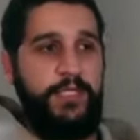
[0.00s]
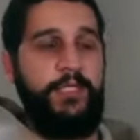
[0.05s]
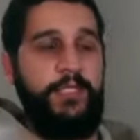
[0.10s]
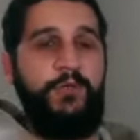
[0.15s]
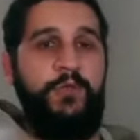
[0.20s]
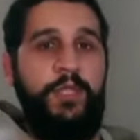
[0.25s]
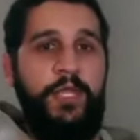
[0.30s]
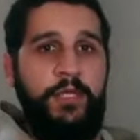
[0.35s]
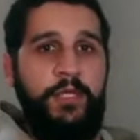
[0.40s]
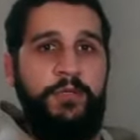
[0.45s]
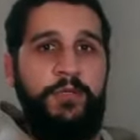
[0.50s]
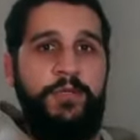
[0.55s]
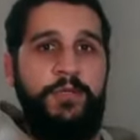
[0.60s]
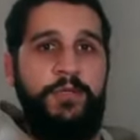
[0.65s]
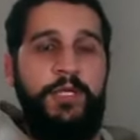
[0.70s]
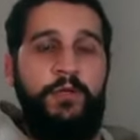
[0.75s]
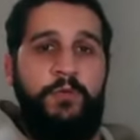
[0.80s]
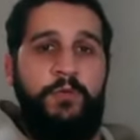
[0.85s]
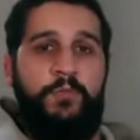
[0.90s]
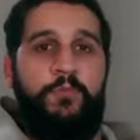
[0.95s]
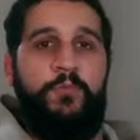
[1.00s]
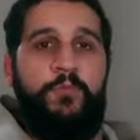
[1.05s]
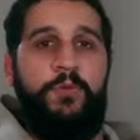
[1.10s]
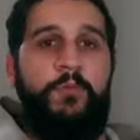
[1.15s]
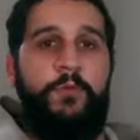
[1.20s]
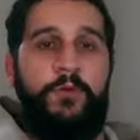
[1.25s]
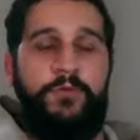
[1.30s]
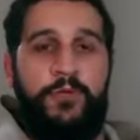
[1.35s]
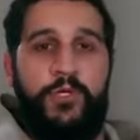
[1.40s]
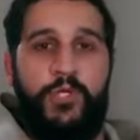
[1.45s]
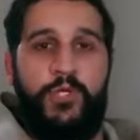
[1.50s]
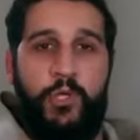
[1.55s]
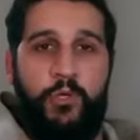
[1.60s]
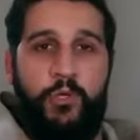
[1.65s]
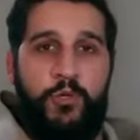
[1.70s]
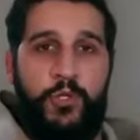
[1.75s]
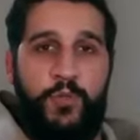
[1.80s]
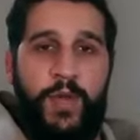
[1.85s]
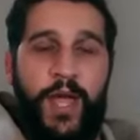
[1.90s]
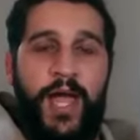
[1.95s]
And so they could, you know, with their
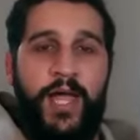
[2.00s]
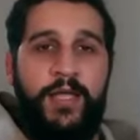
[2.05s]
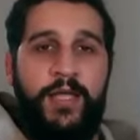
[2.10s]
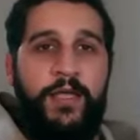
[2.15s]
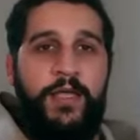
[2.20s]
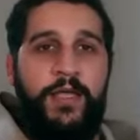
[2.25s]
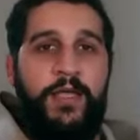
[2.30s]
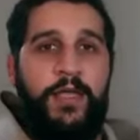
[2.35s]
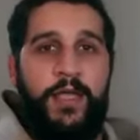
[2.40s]
shoulders back.